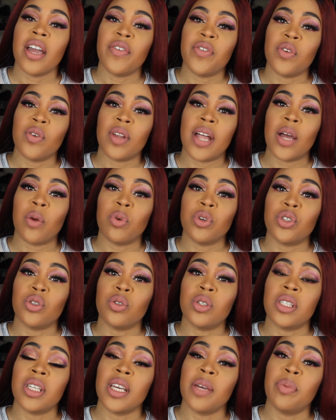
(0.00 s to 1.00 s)
If you like
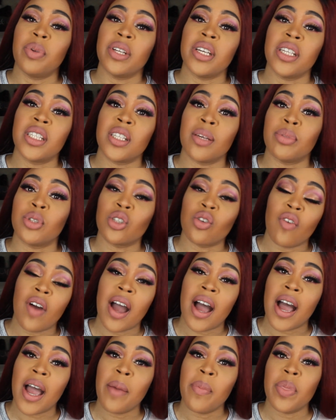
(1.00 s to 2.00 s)
what you see, please
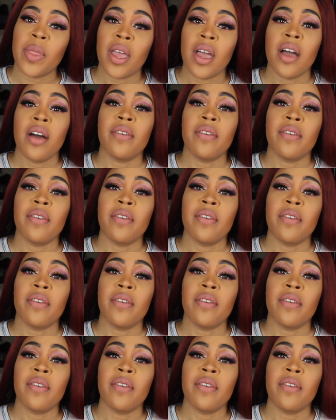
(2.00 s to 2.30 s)
subscribe.